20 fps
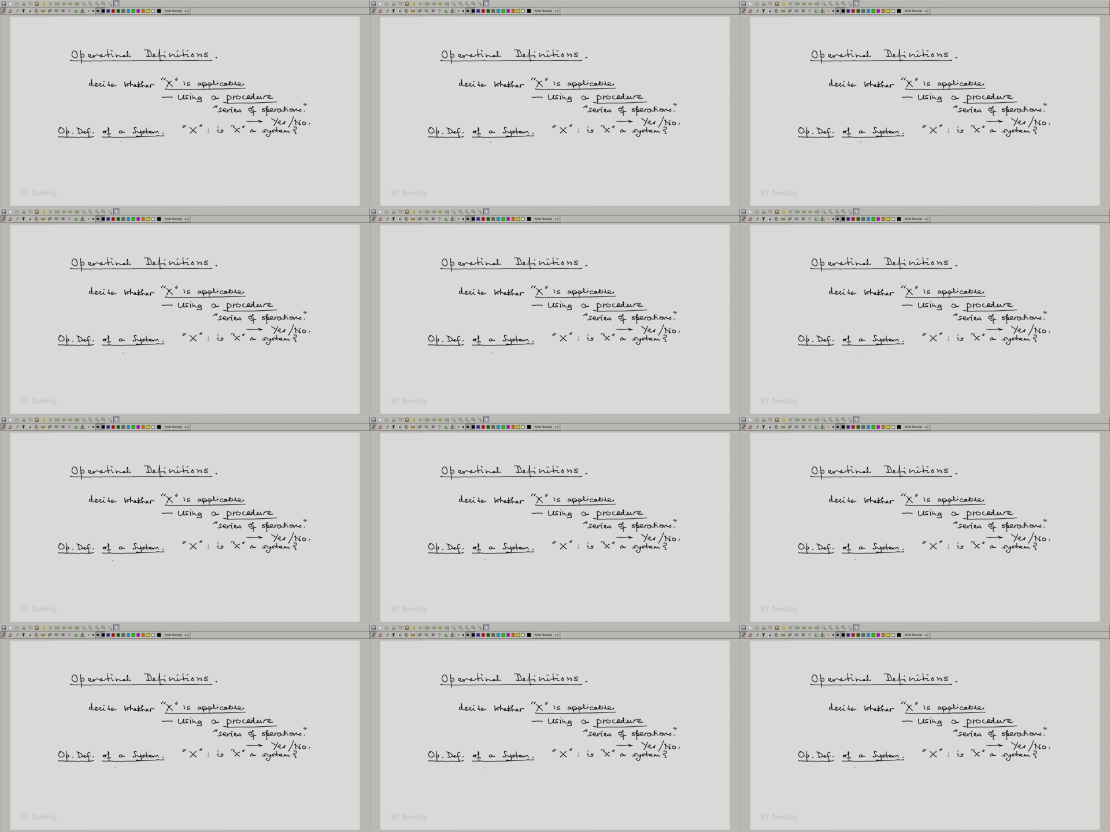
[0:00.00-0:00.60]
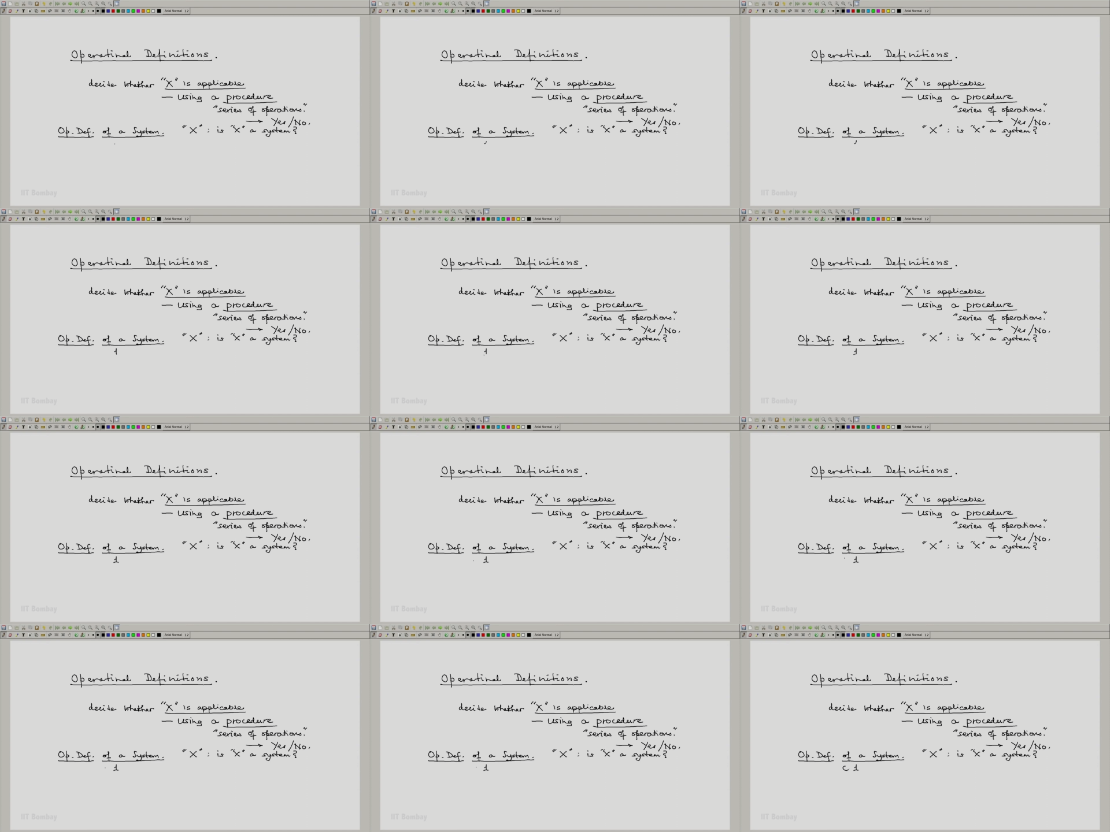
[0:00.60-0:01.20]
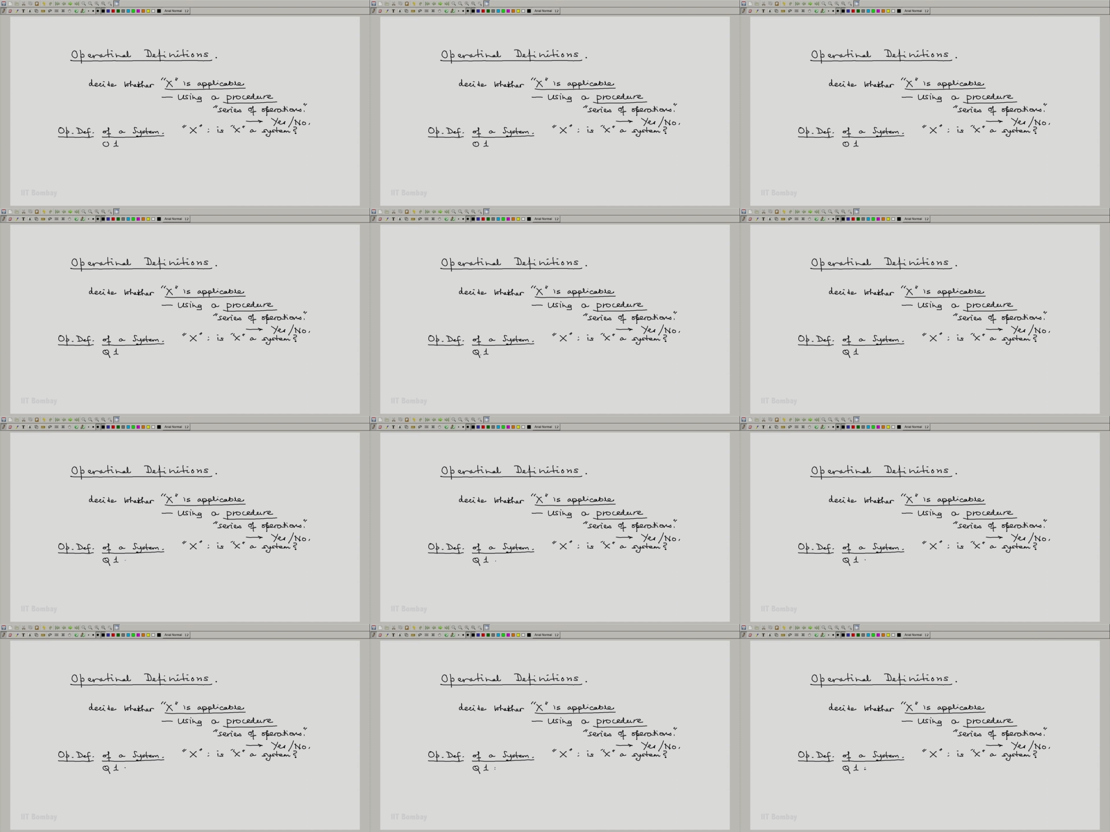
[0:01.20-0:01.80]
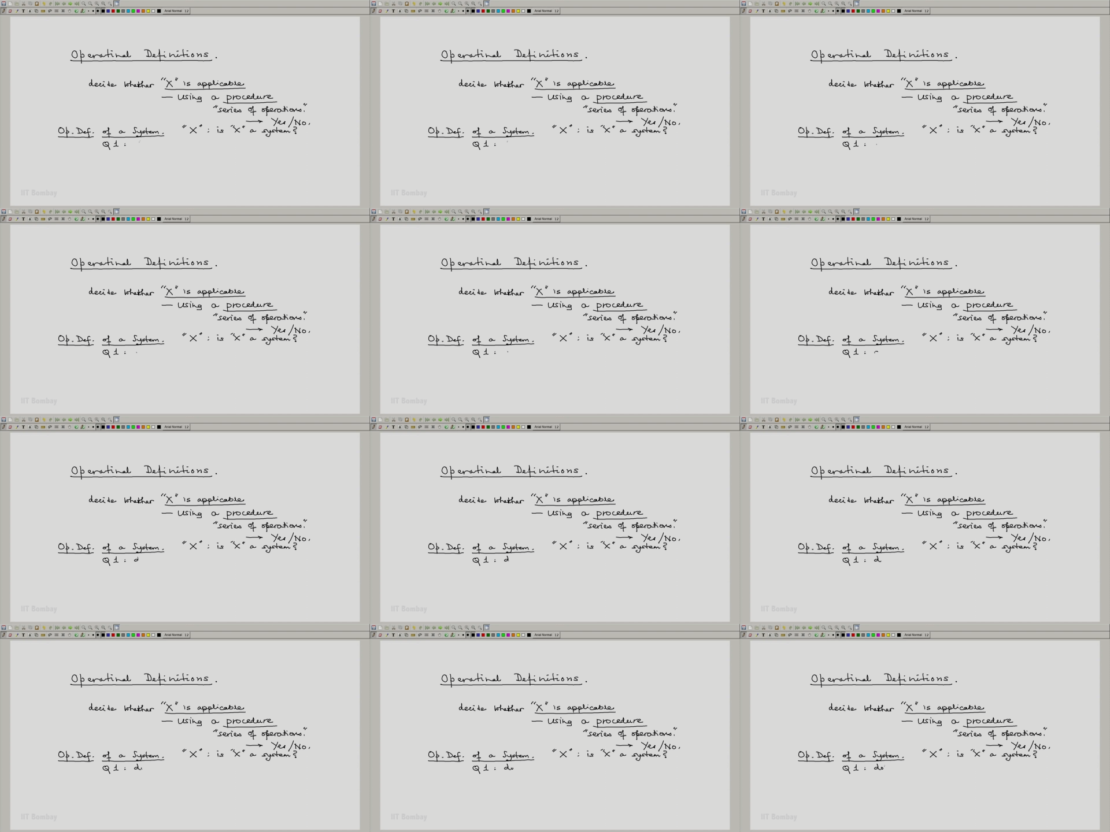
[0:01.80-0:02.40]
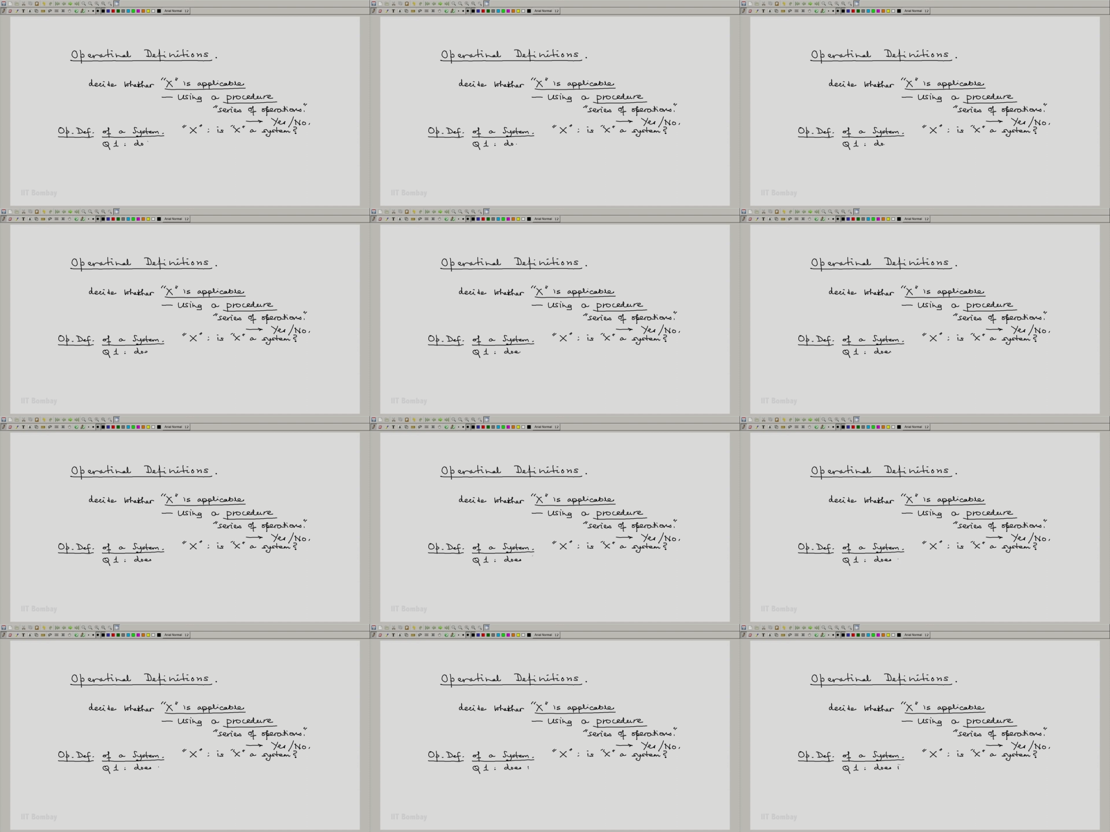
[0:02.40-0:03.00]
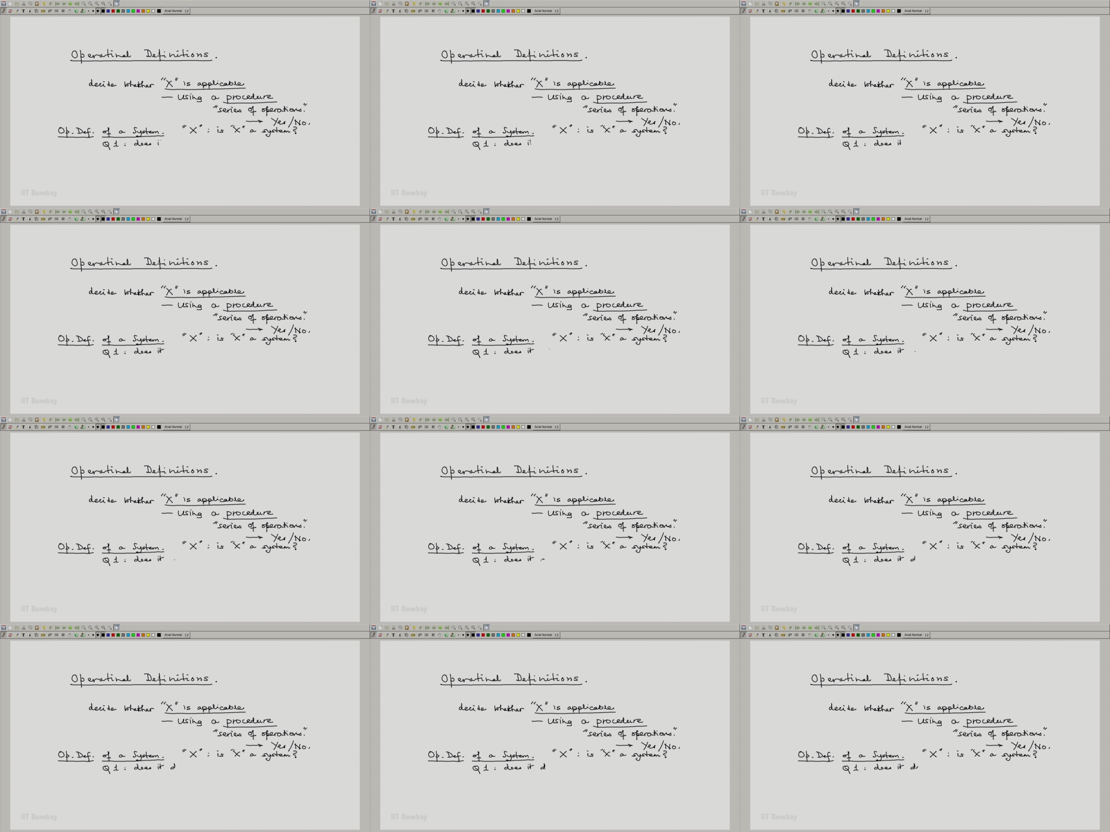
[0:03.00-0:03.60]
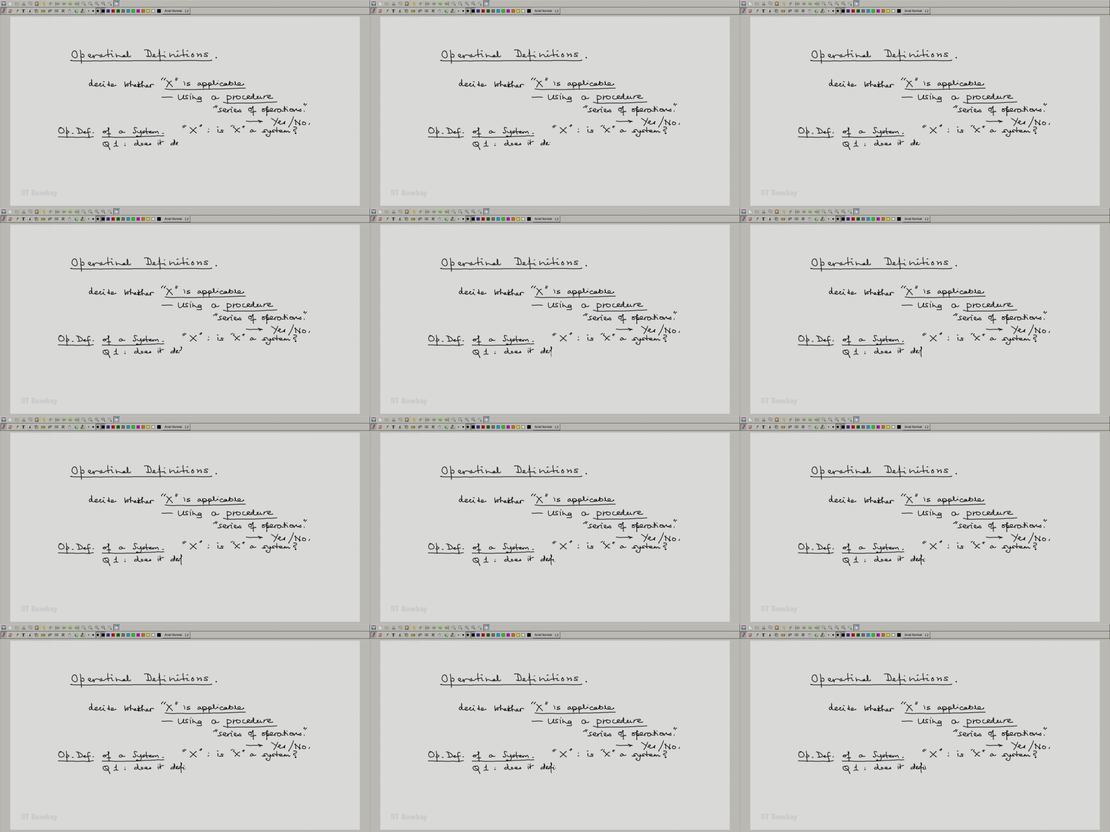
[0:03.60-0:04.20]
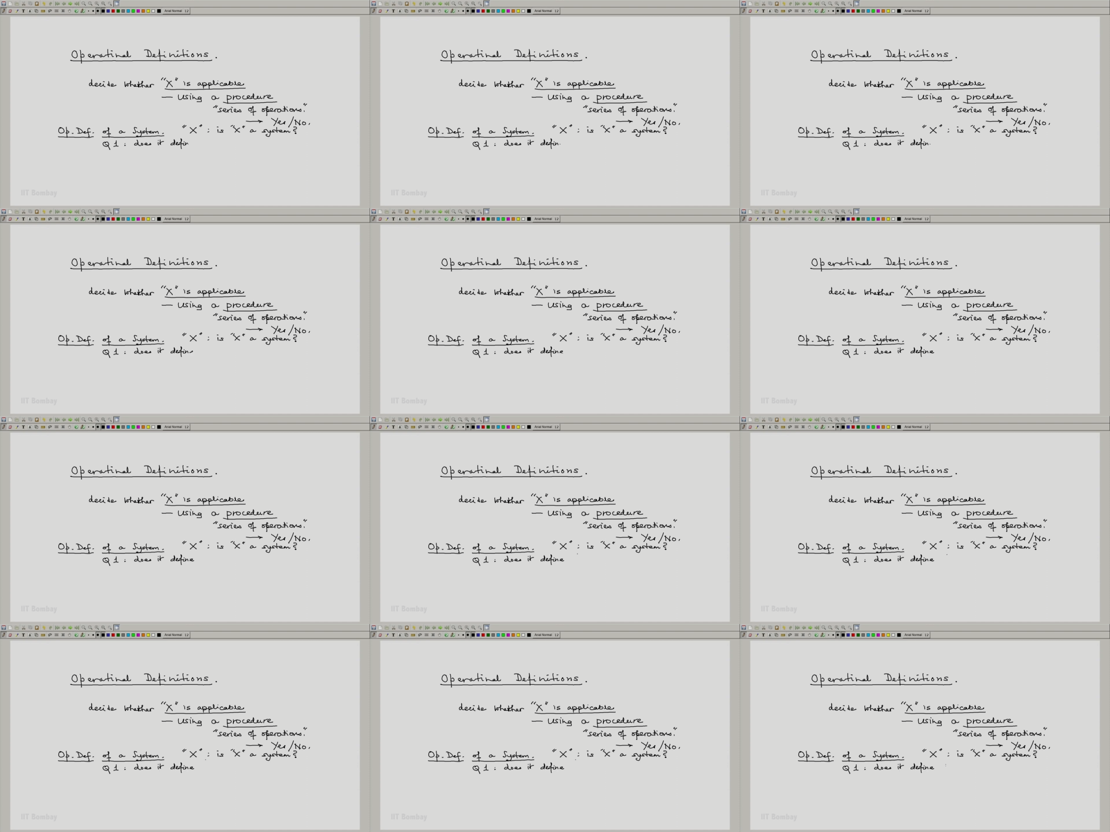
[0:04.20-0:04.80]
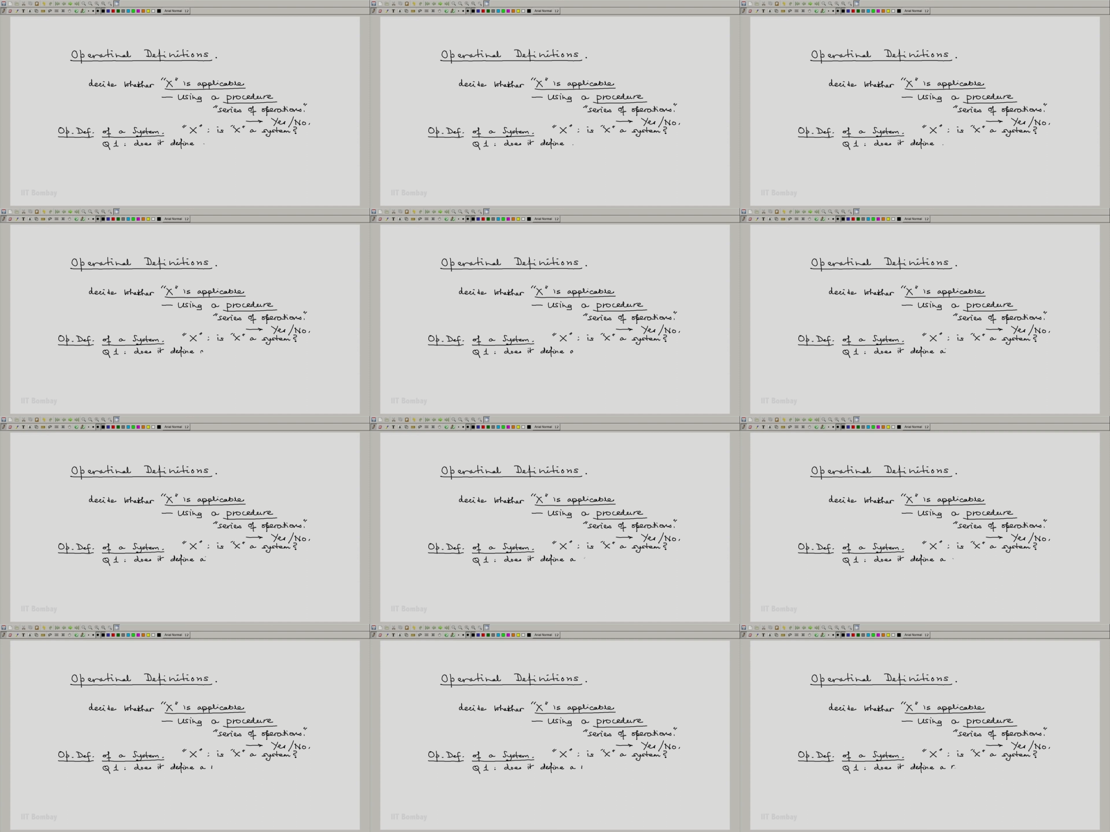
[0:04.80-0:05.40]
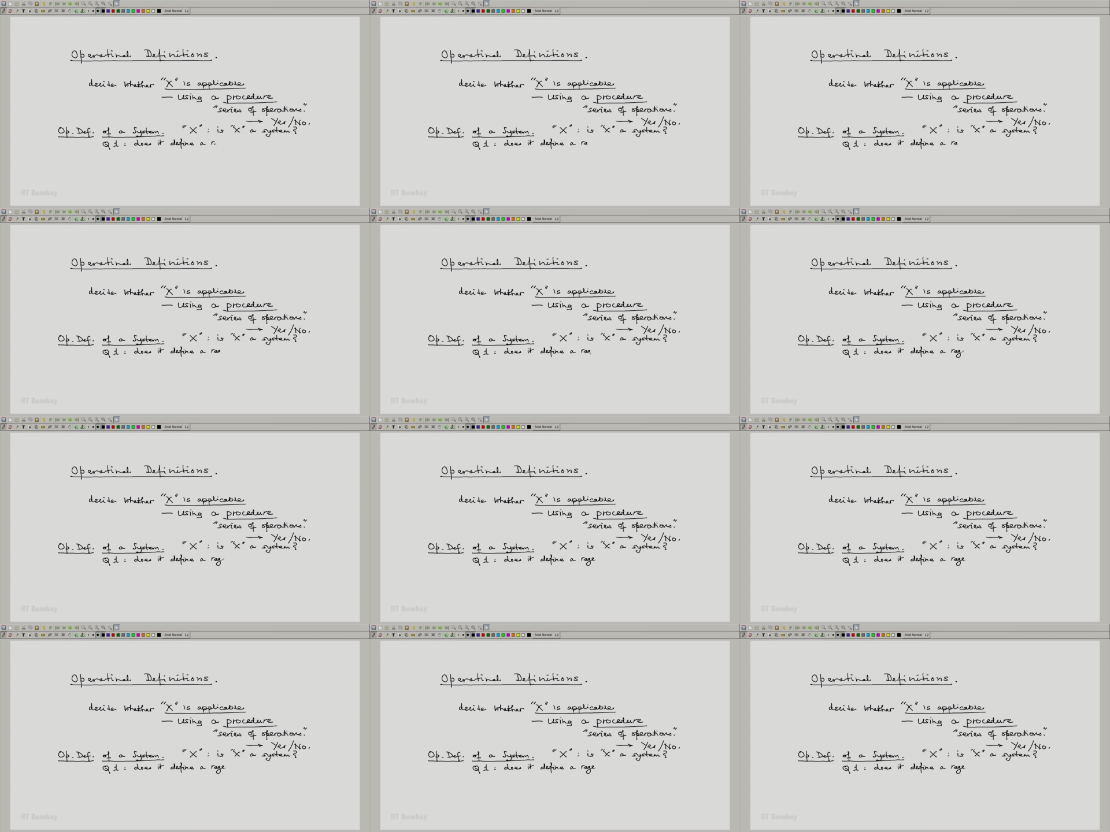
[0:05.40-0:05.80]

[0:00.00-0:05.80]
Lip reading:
[unreadable: no face in view]